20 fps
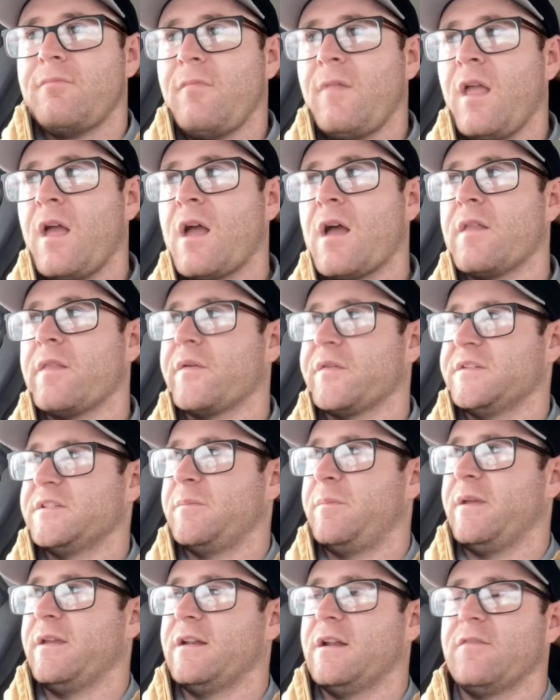I don't know, he's a
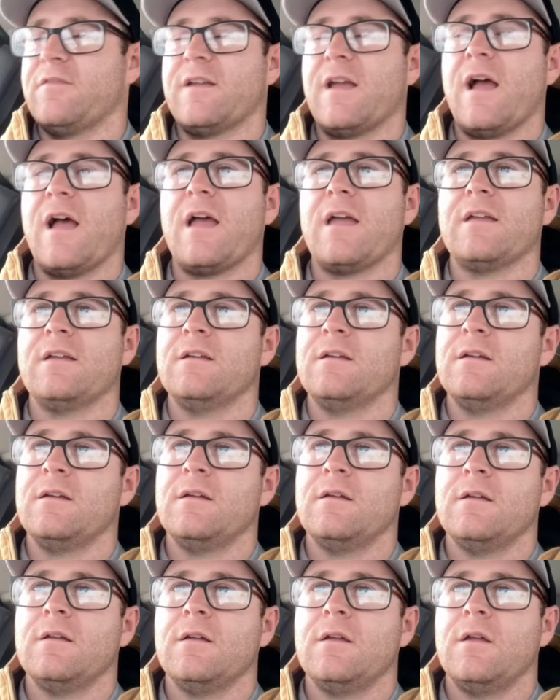big enough guy,
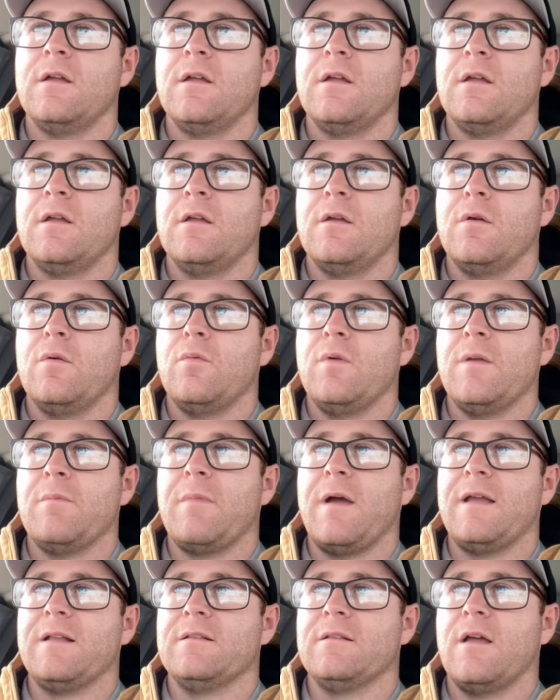we
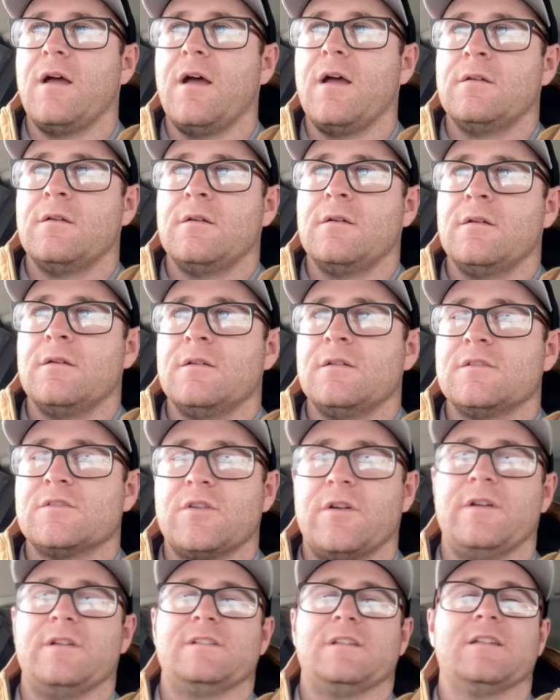might not.
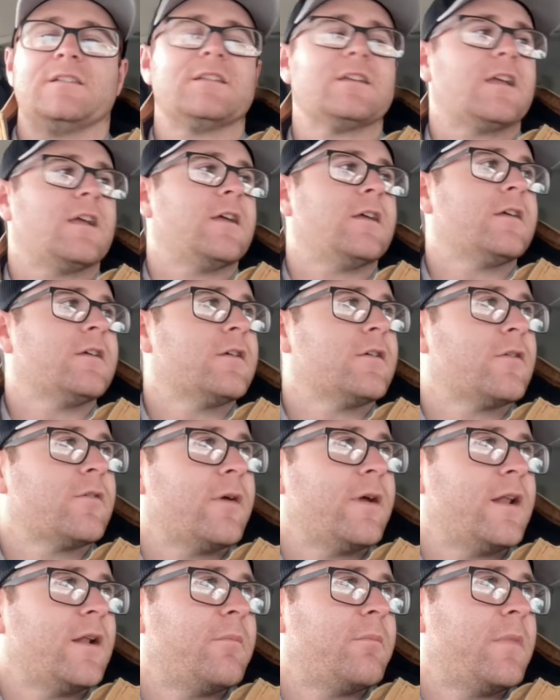Sorry, it sounds like I
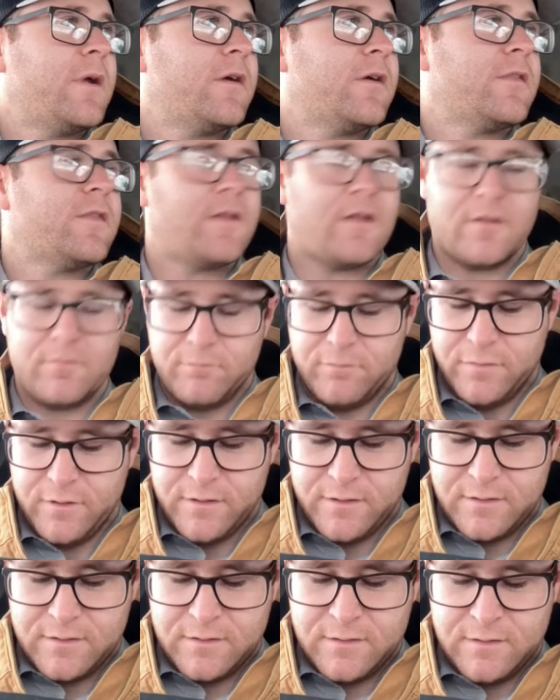ran a marathon,
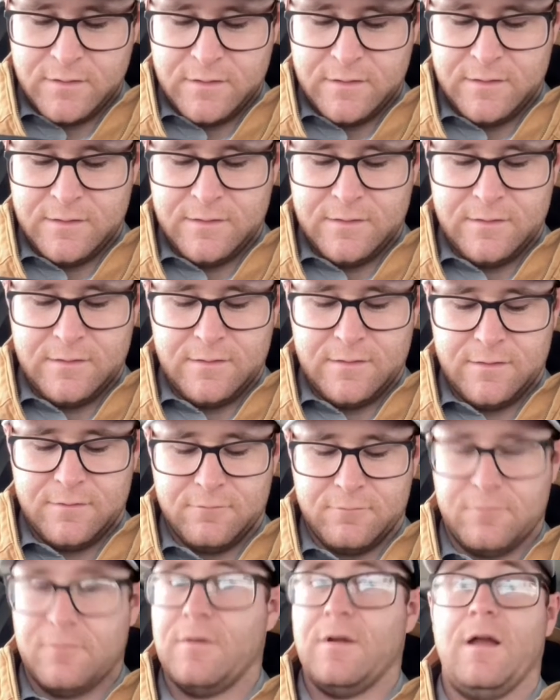but
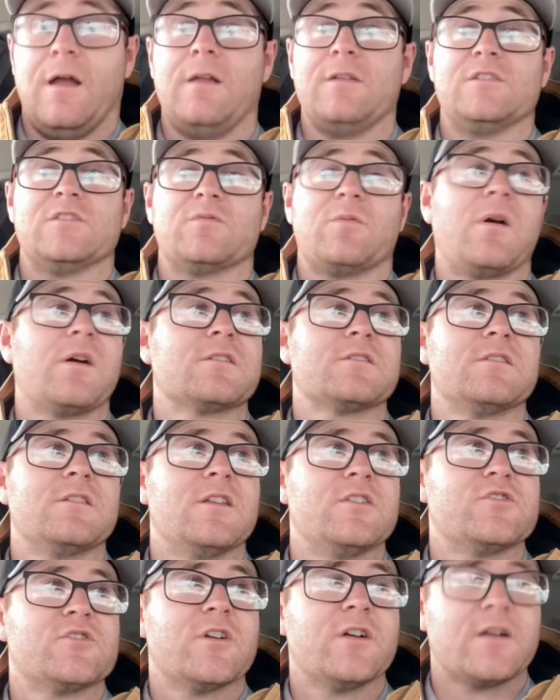I just walked to
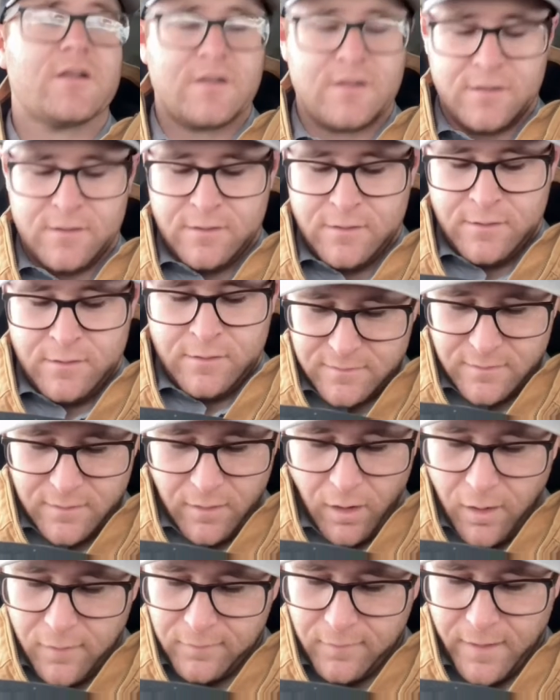the truck.
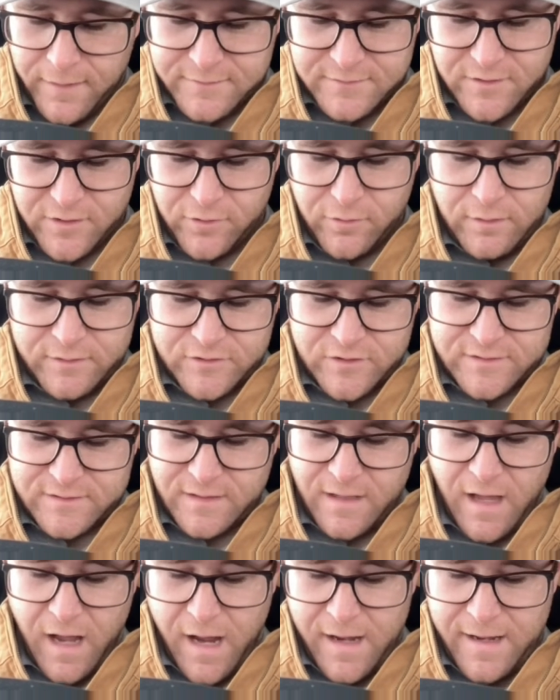Online too,
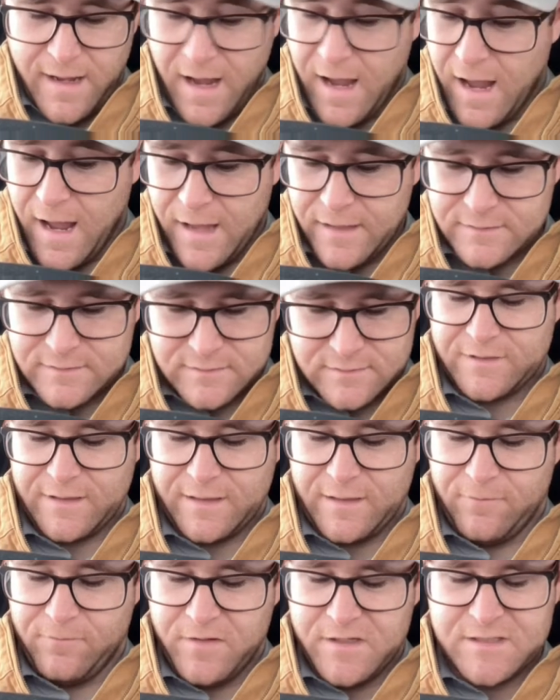I asked like
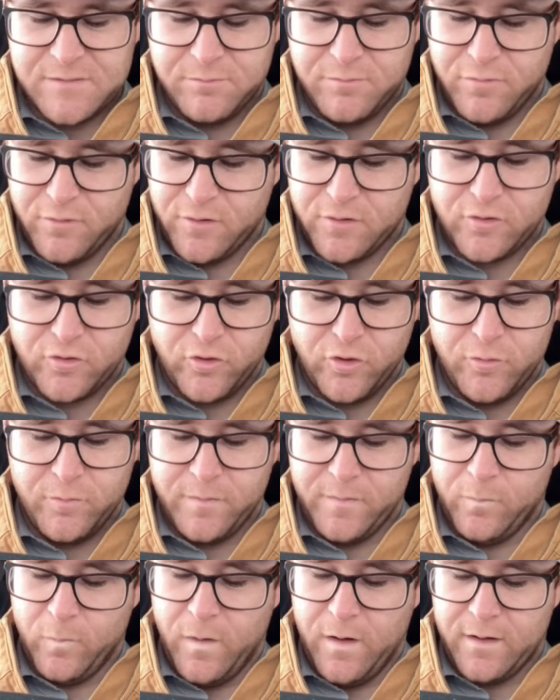a Facebook group
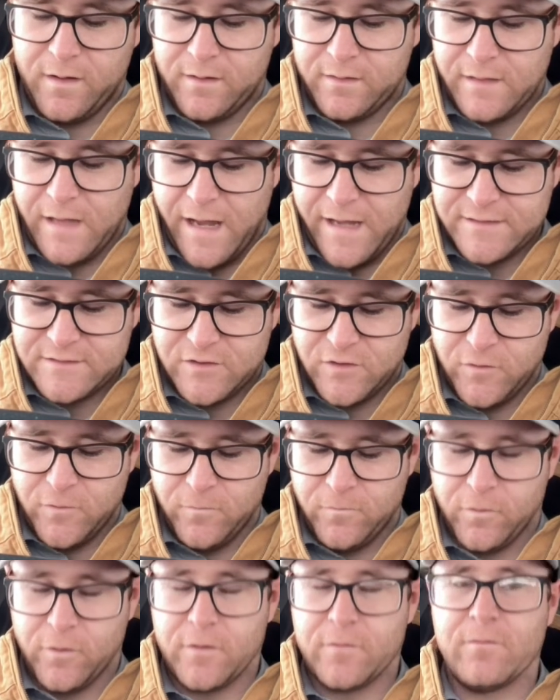at what guys do
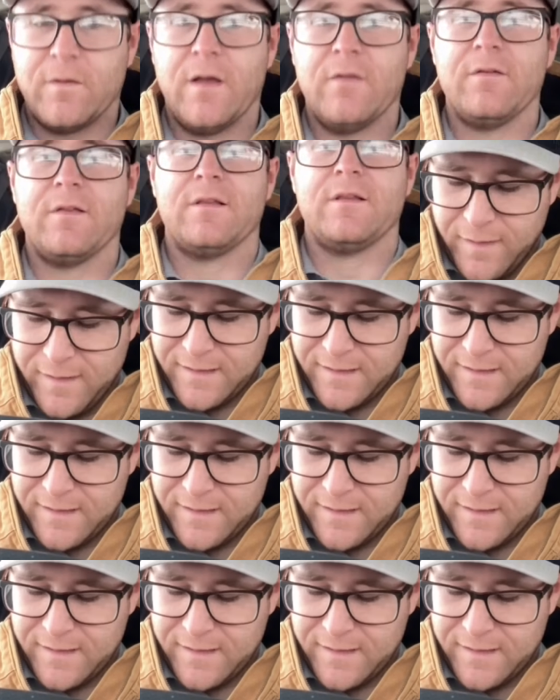for Velvetleaf.